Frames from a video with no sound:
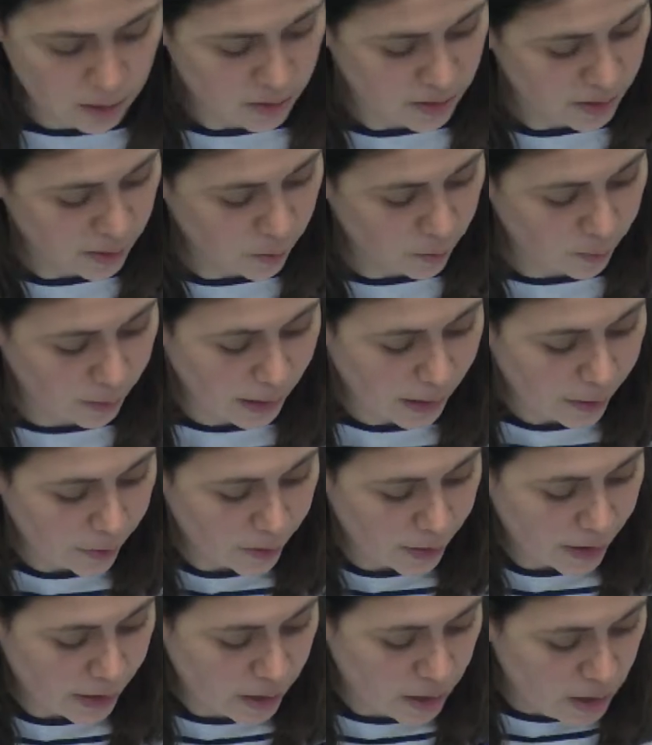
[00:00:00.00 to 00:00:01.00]
So
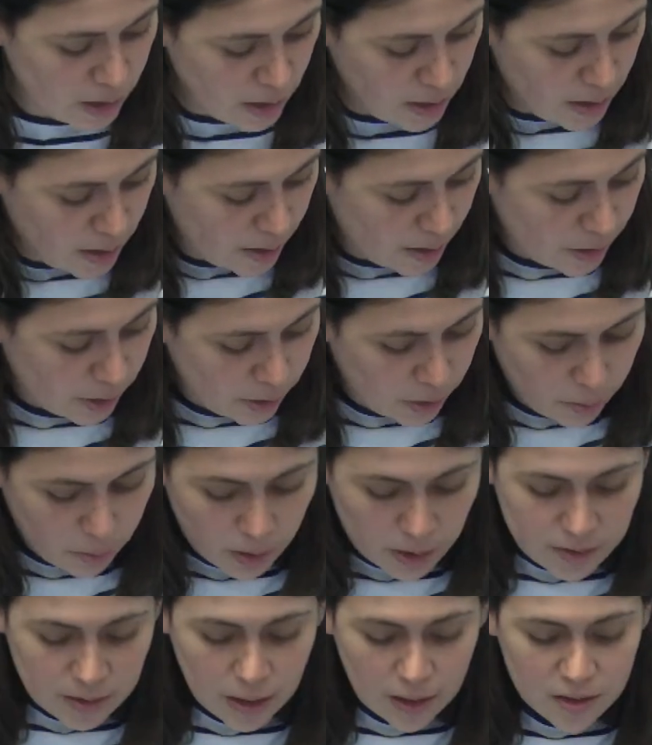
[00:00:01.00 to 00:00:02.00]
Larry, do you
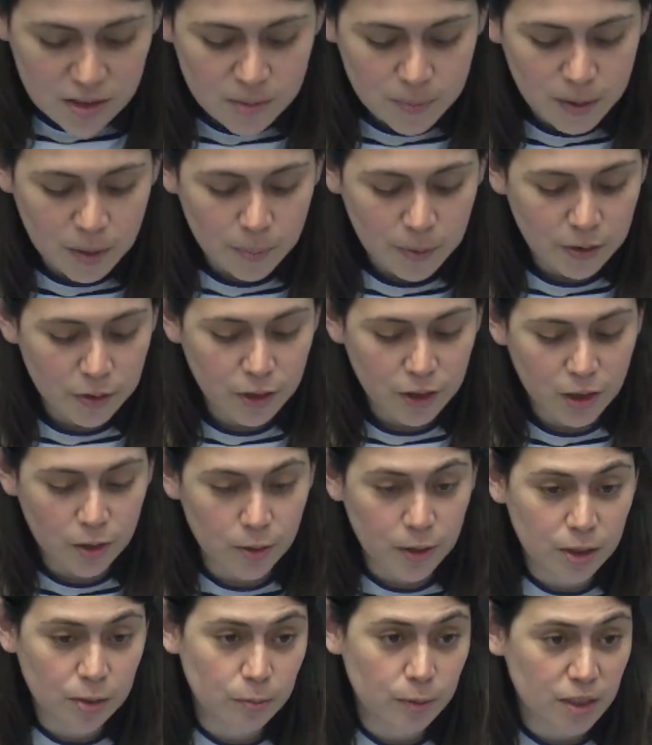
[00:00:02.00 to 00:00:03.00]
want to tell us a bit about your
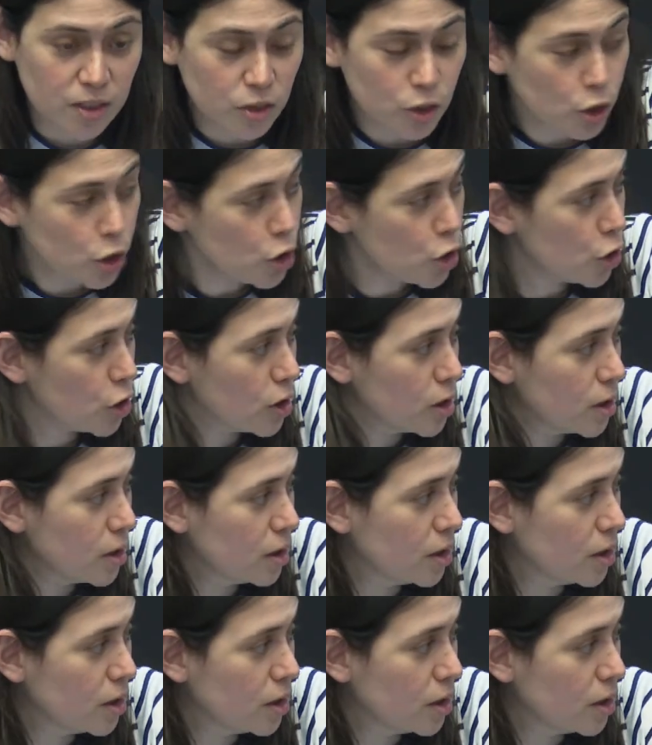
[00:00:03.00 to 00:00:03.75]
current research?